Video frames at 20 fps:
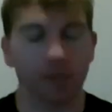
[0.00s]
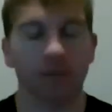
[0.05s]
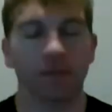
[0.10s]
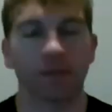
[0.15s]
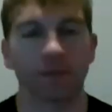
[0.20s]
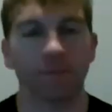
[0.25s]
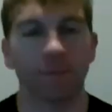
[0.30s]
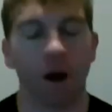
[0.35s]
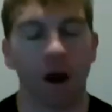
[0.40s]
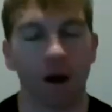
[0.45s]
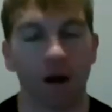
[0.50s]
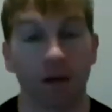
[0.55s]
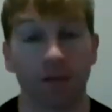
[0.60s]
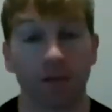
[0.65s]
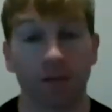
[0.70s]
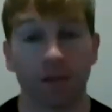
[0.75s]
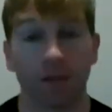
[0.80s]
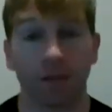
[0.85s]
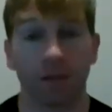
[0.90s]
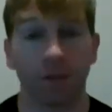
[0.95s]
smarter
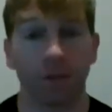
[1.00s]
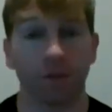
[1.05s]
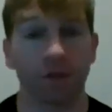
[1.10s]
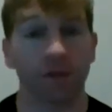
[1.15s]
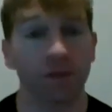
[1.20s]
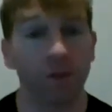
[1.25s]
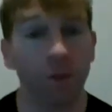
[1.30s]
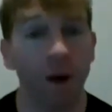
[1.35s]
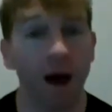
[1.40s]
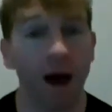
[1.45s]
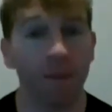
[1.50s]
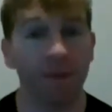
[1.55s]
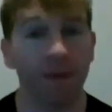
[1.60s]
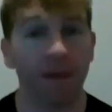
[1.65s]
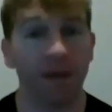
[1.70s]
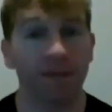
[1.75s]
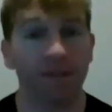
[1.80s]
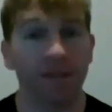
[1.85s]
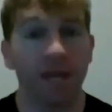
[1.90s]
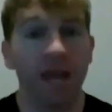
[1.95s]
to do the squat
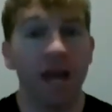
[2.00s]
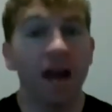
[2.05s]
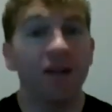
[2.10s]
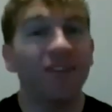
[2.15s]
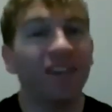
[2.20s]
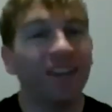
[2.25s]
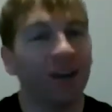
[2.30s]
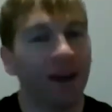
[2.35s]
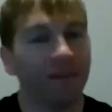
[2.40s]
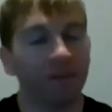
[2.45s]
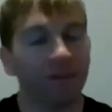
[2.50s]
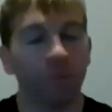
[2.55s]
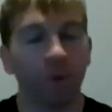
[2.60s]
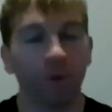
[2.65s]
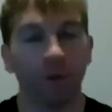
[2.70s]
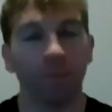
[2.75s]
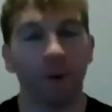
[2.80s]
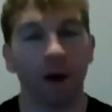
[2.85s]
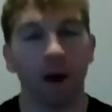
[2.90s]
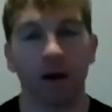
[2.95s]
because you don't have to pull
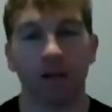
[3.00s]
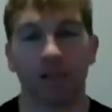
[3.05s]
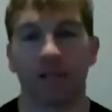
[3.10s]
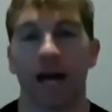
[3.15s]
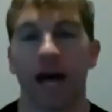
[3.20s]
the bar as